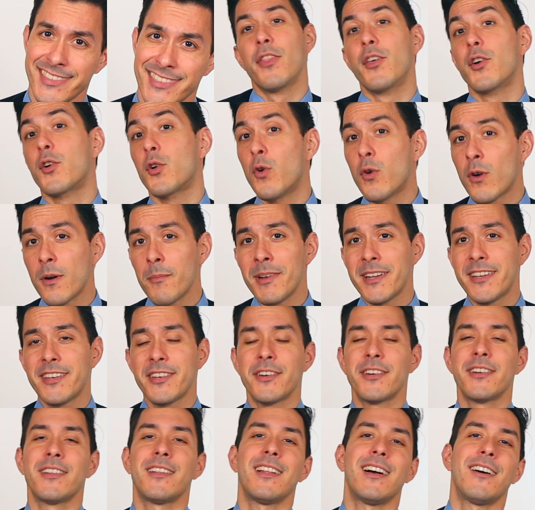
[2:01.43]
The core
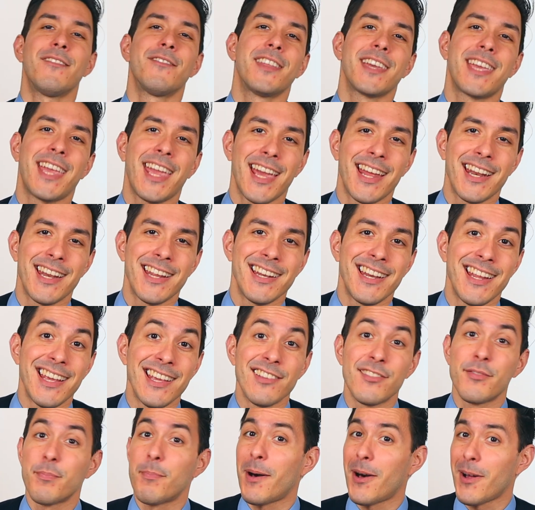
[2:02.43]
material of the Cannon
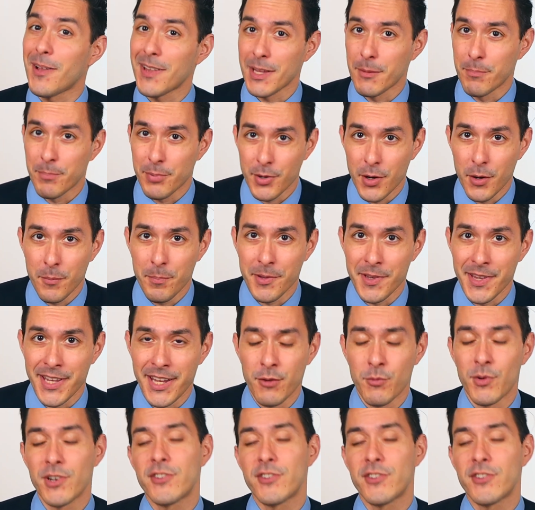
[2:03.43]
is polypropylene,